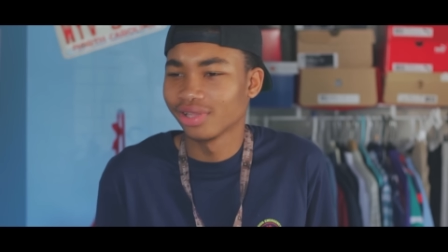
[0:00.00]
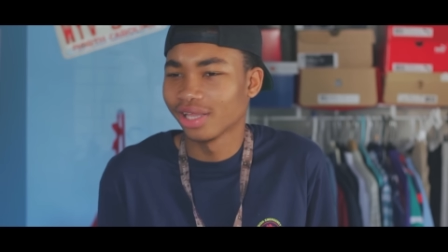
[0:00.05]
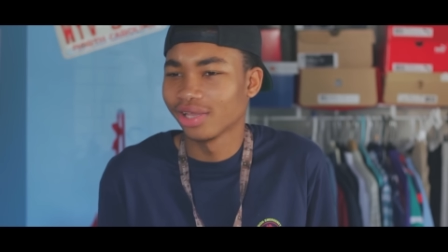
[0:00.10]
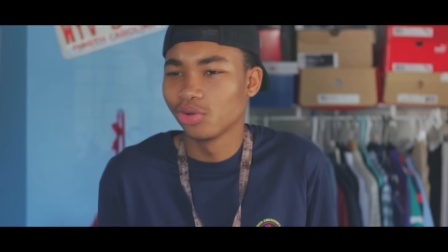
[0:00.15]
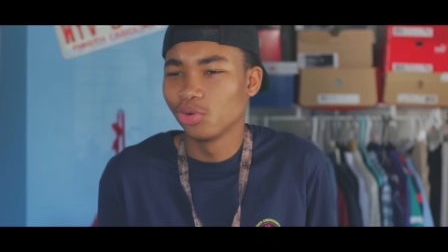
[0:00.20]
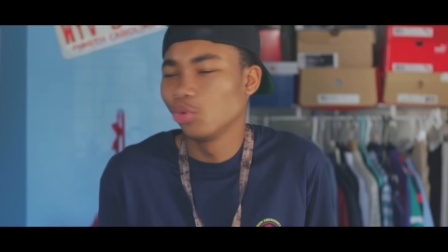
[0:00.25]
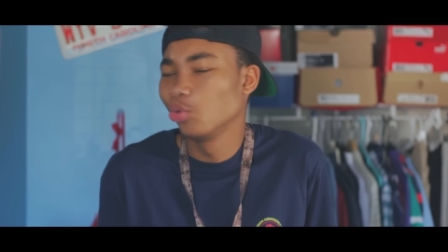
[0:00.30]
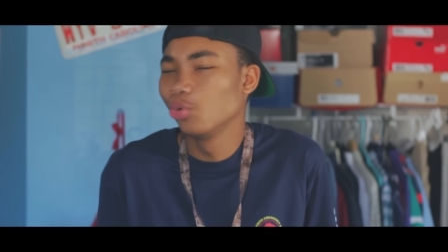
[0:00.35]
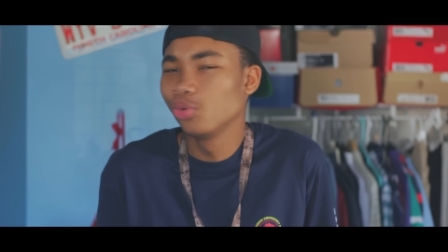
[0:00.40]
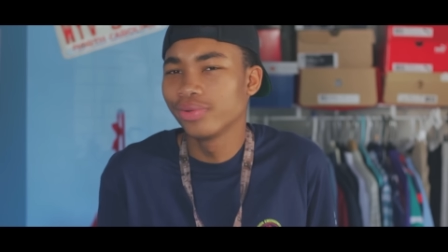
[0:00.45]
Like,
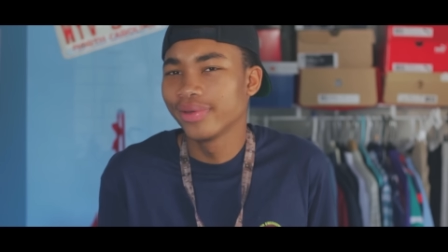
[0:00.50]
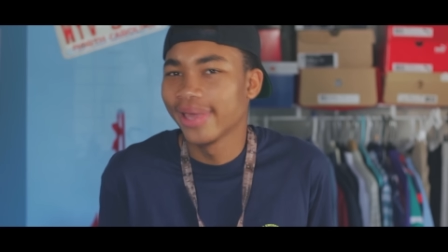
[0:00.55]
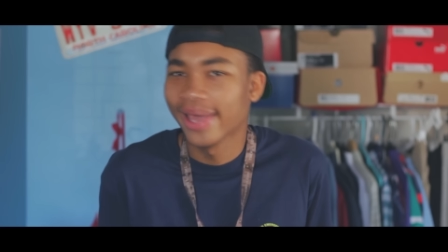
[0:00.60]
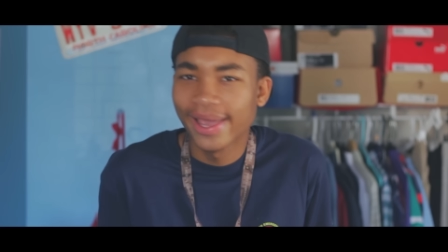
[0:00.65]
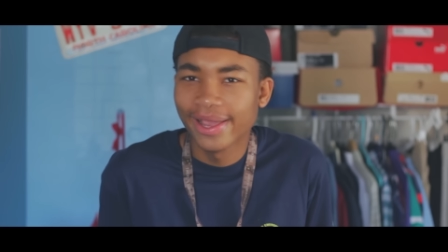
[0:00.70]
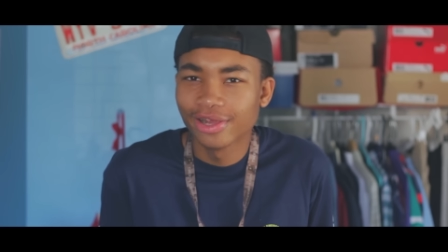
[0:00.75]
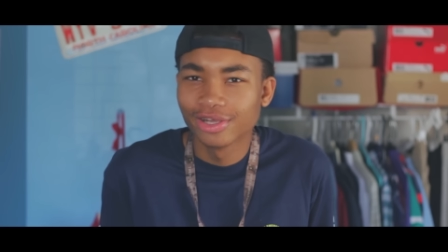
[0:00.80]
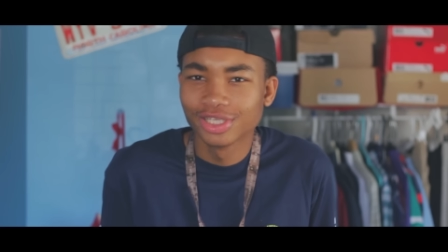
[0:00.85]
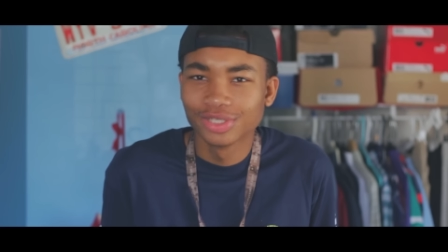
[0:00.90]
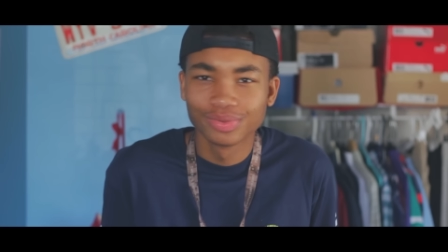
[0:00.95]
who
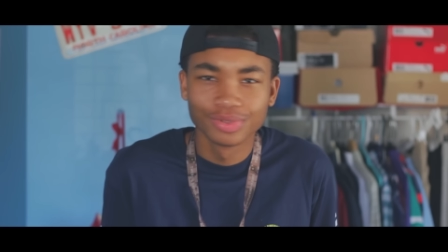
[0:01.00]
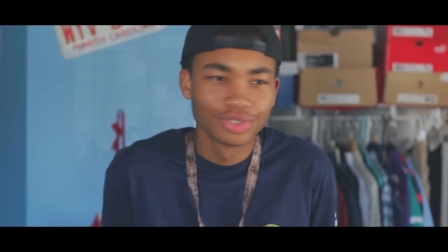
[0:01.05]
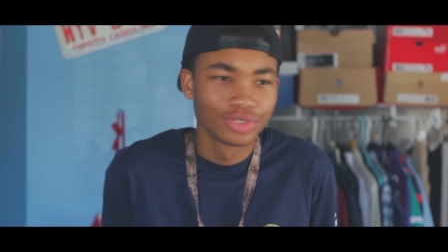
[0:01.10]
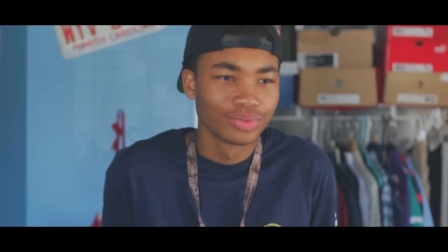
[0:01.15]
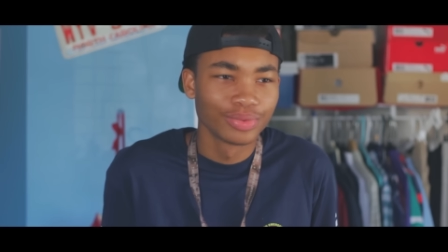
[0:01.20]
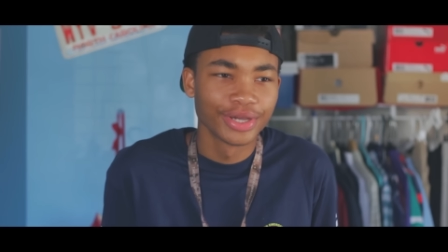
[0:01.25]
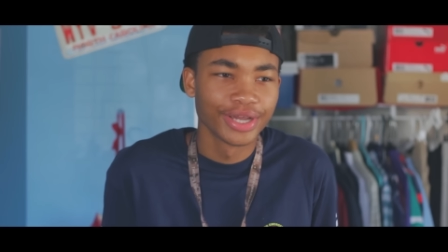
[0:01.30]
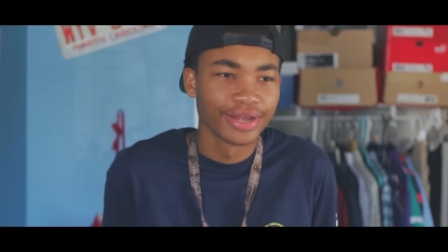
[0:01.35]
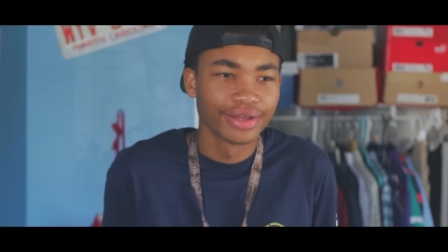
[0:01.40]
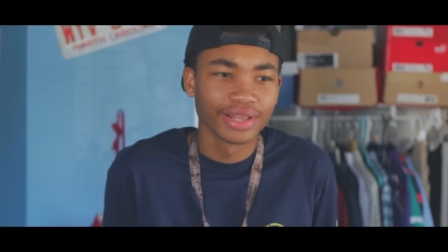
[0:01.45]
cares what
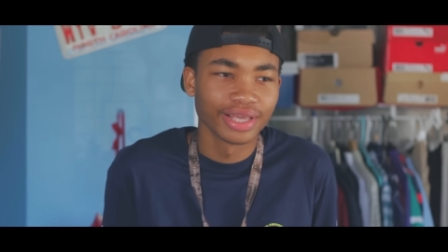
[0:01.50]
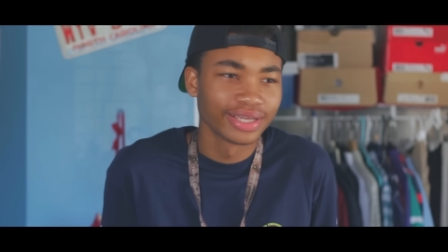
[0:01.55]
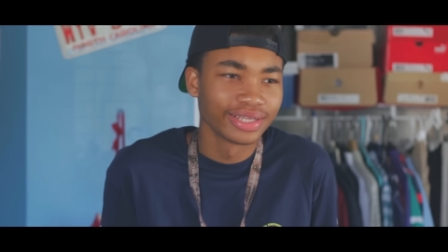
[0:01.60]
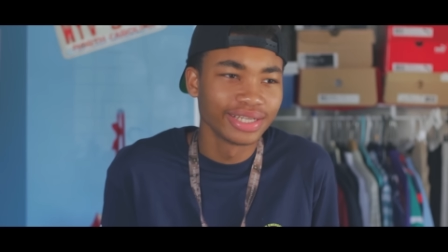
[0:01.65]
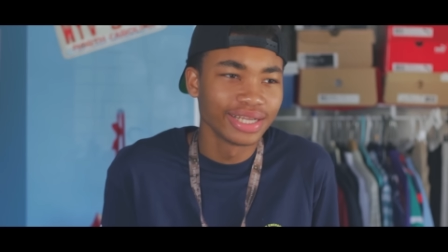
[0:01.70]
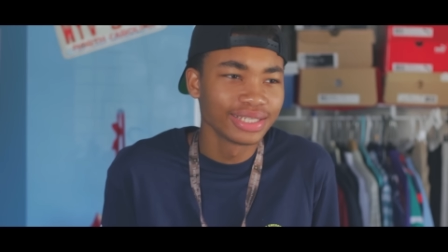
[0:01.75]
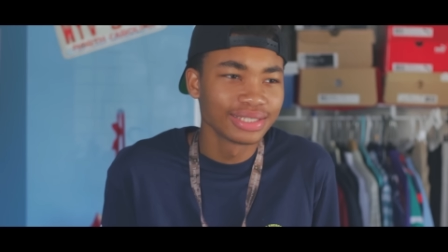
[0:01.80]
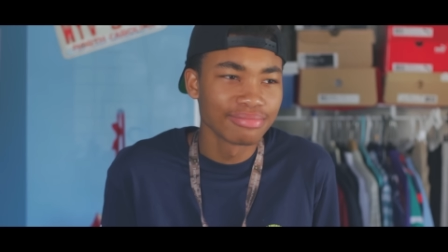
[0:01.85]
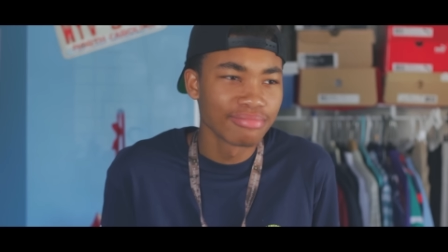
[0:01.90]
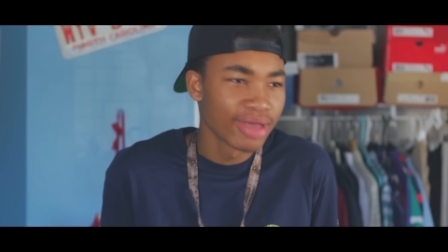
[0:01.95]
you wear? Like, it
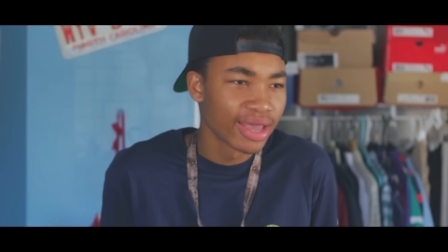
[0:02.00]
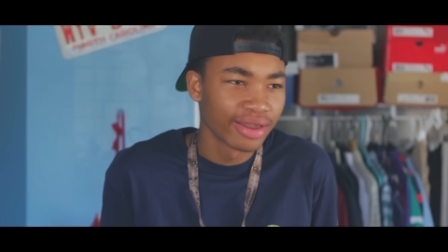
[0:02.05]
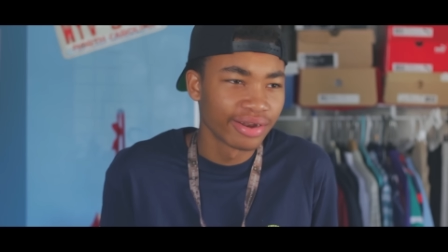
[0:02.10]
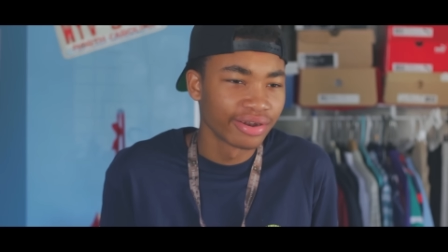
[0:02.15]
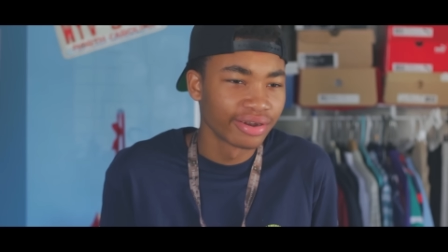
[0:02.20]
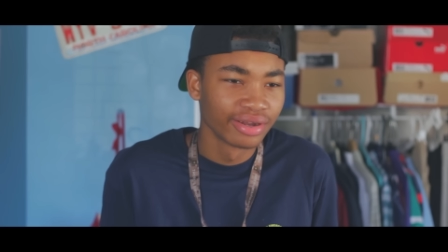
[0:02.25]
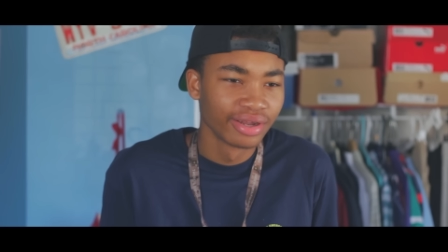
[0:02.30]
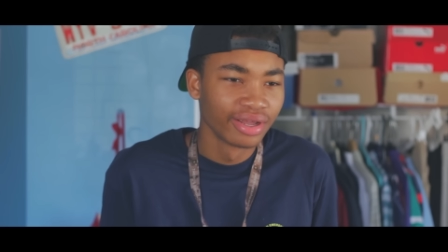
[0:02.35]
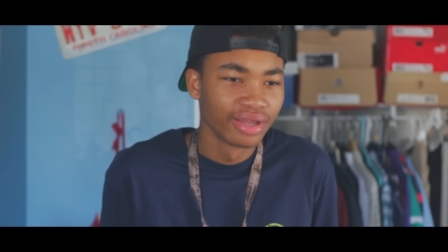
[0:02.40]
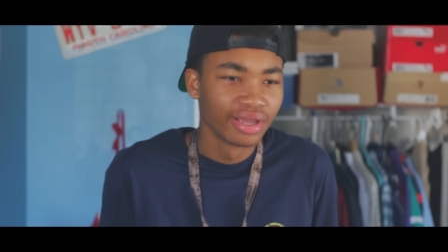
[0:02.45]
doesn't
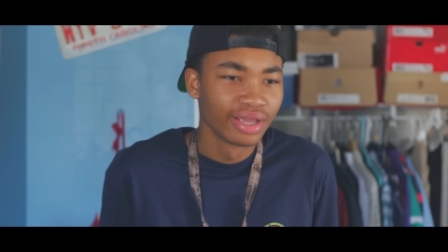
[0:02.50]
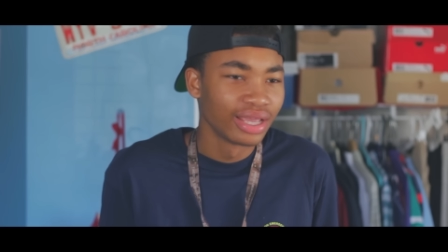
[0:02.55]
matter.